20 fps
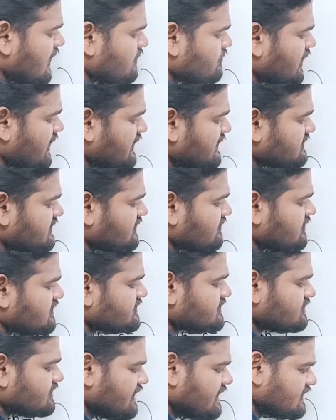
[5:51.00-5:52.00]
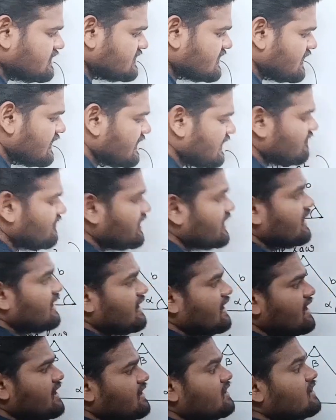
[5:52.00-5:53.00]
R bar is equals to, in general we
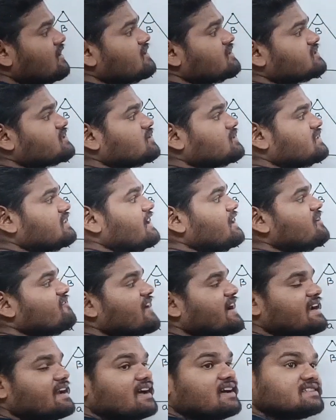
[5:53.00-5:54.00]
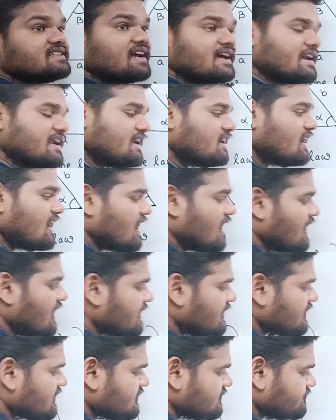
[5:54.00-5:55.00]
can write. So three vectors are in
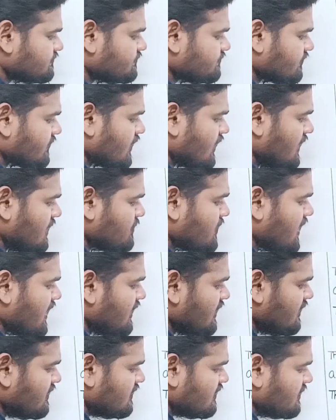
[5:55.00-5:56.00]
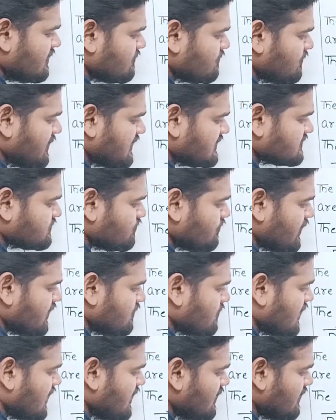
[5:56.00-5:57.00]
order. A bar plus
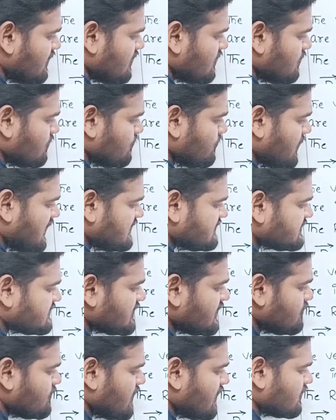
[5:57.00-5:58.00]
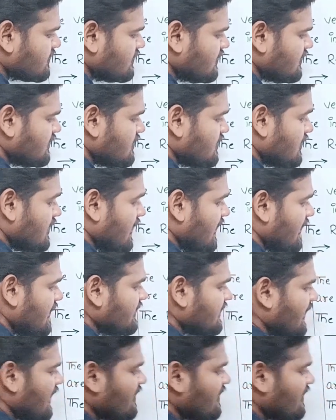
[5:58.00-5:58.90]
B bar plus C bar. And